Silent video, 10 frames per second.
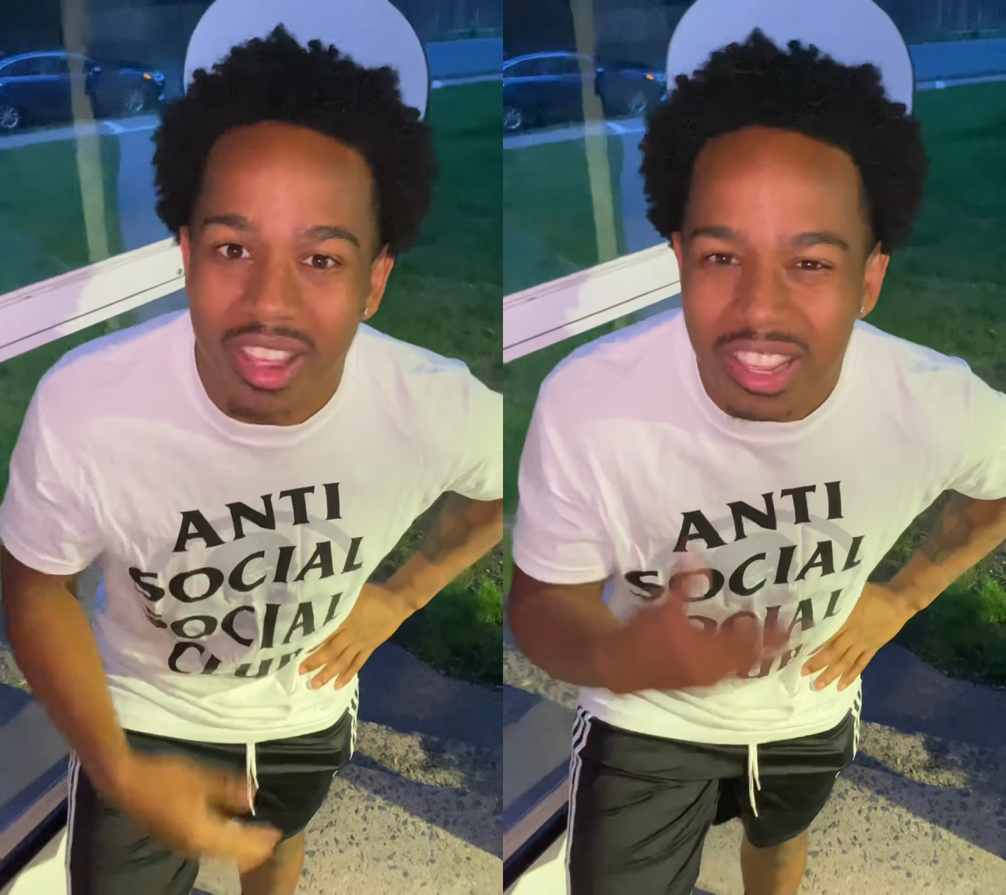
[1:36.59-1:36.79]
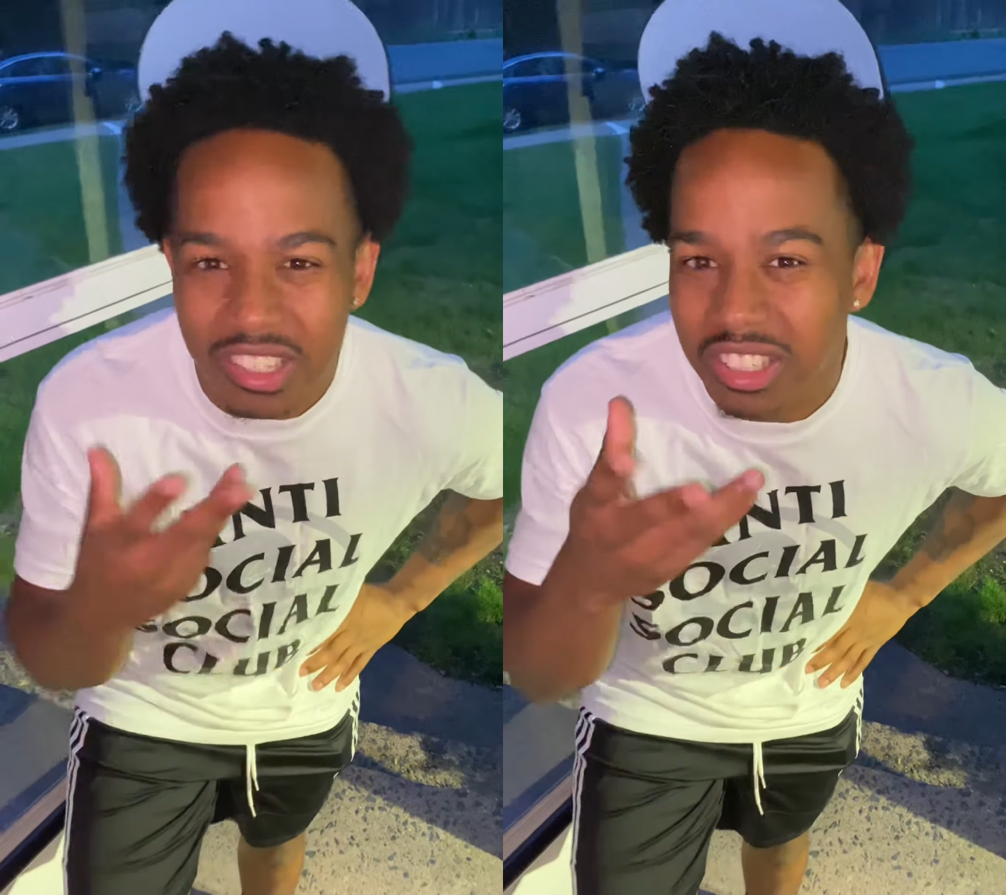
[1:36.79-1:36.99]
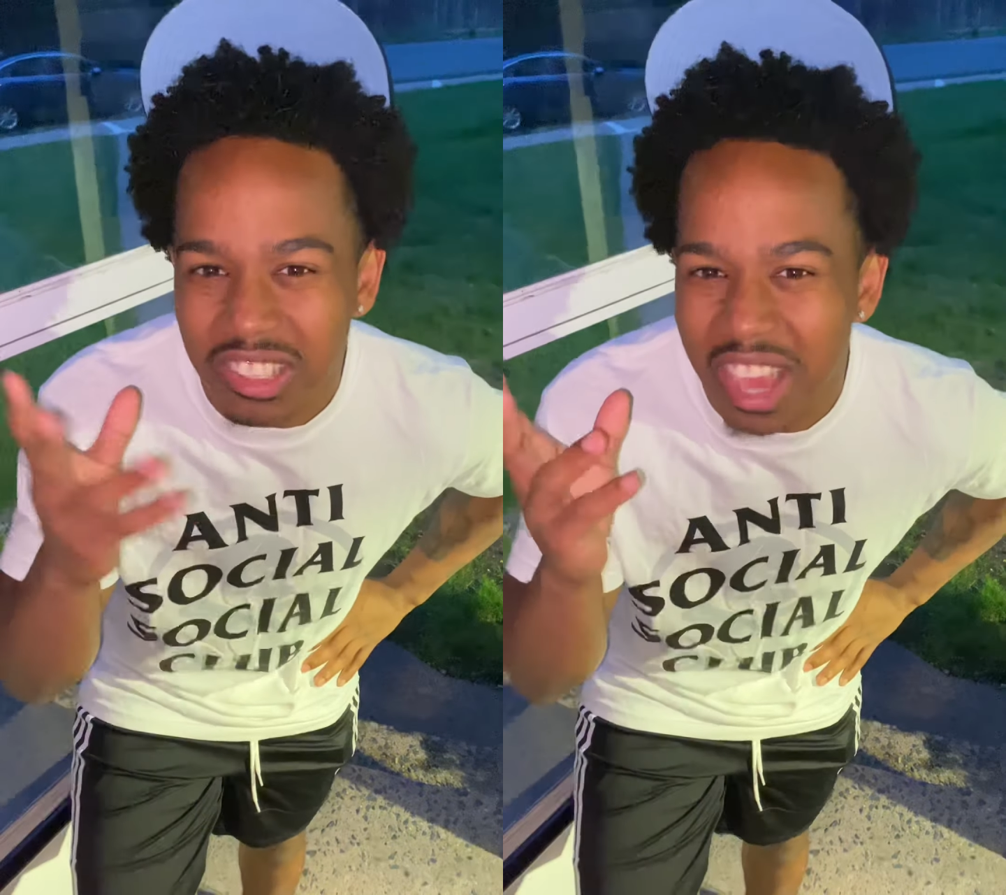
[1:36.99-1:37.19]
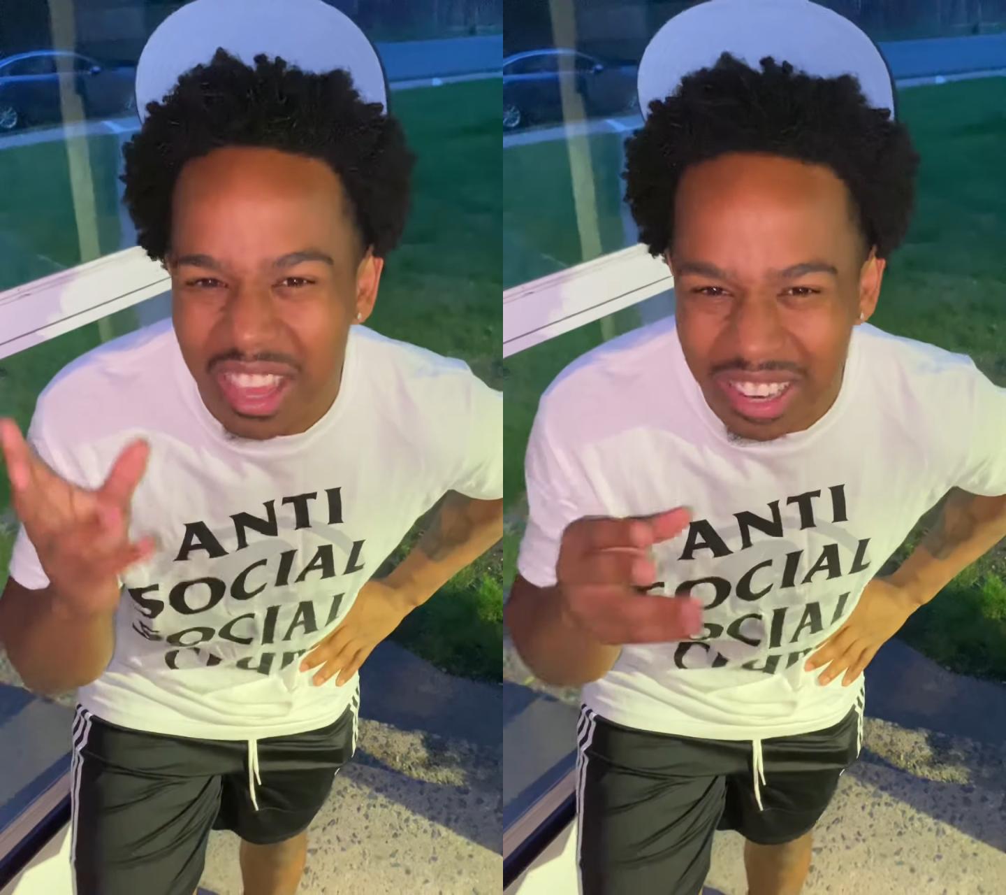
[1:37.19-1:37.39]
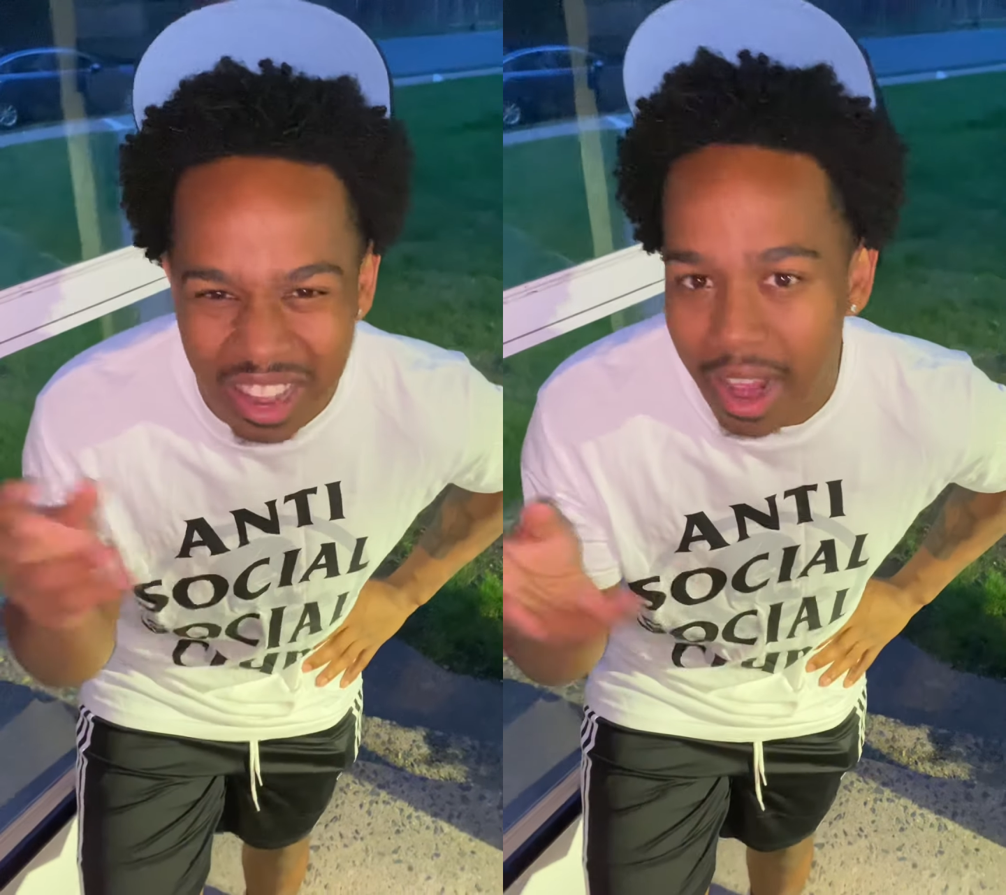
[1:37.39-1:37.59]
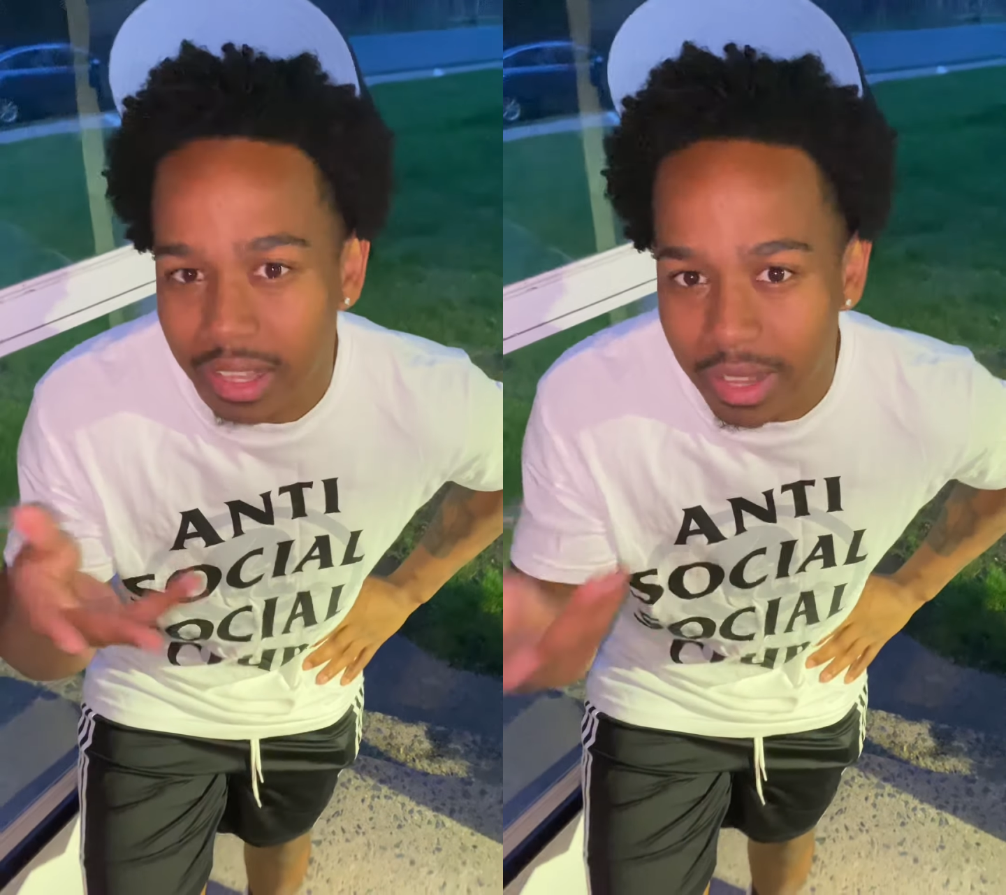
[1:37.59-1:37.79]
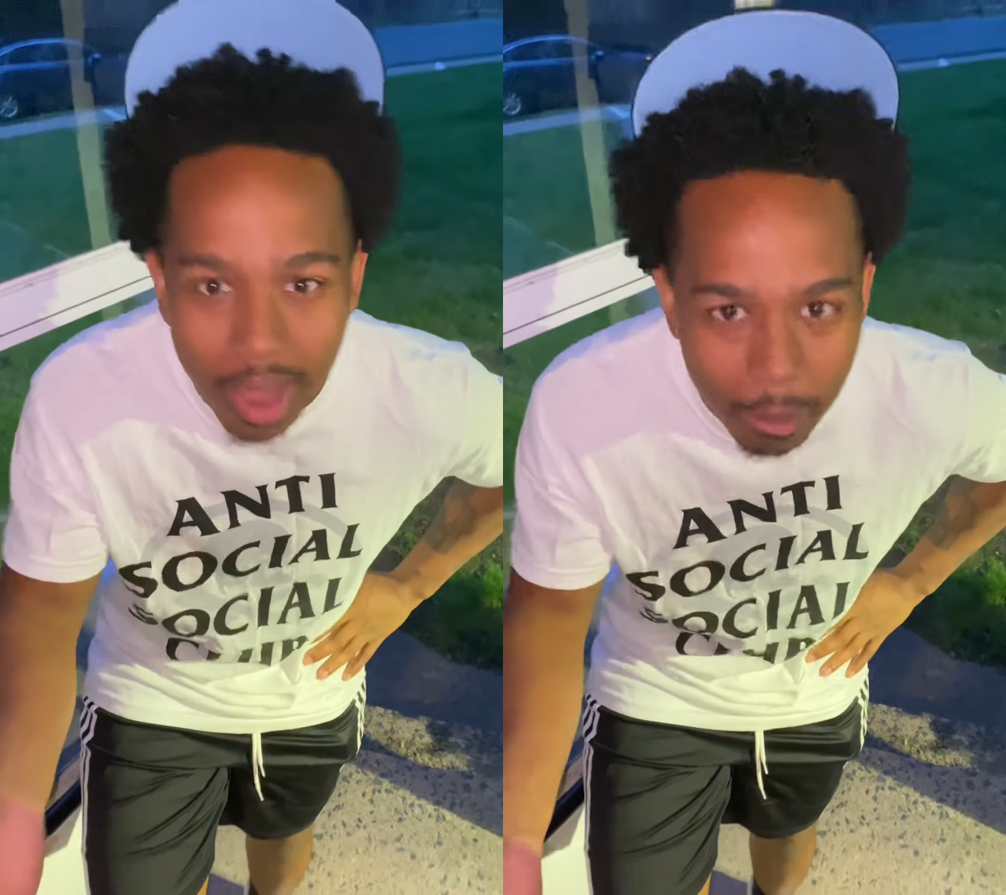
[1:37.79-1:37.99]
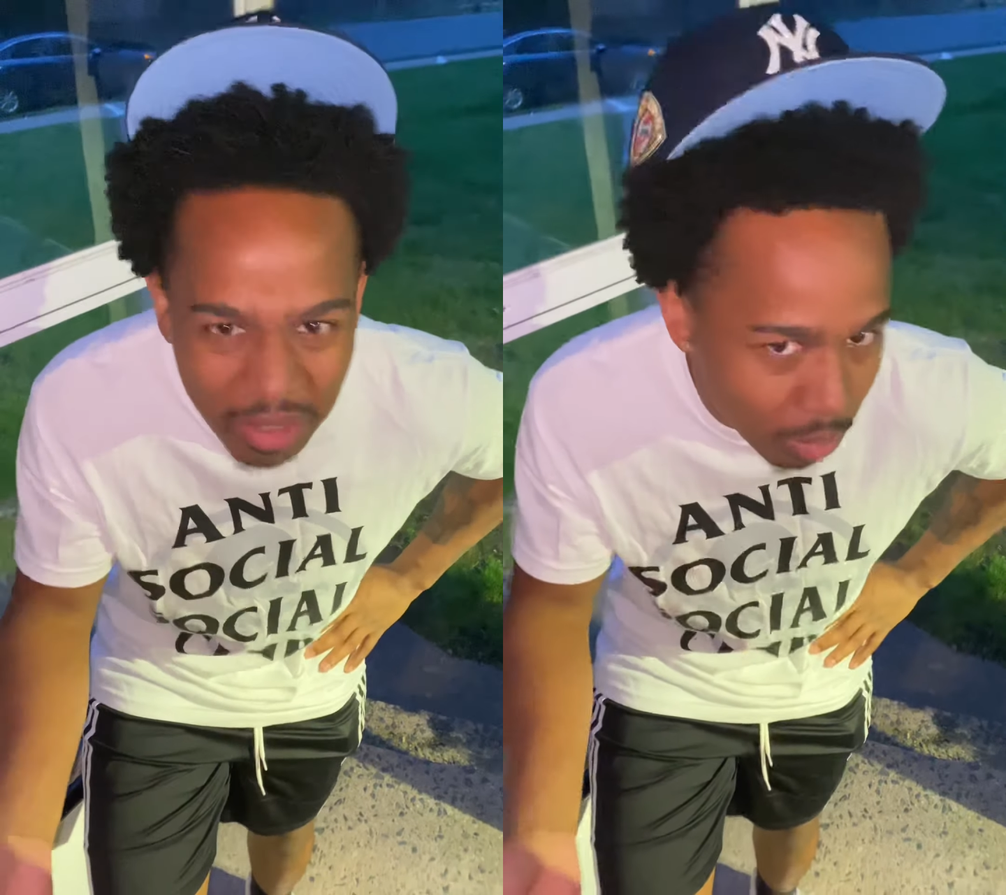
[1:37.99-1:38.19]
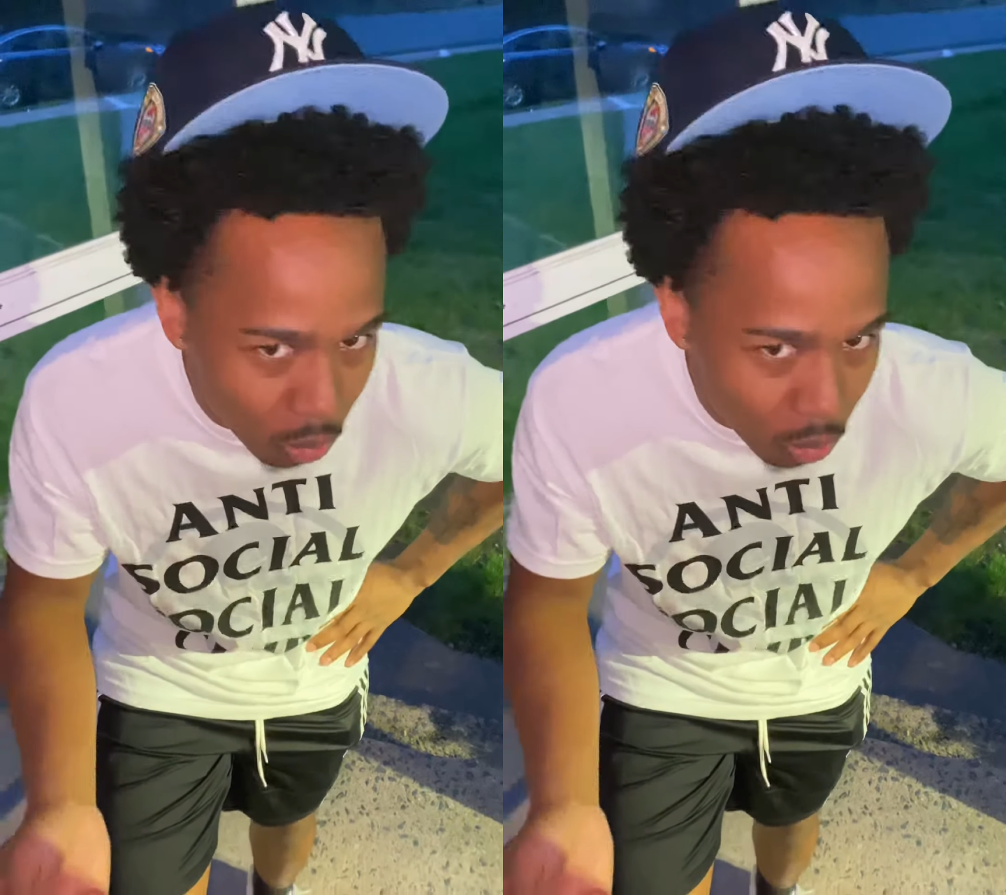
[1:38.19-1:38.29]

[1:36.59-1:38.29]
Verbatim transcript: just saying that I can come in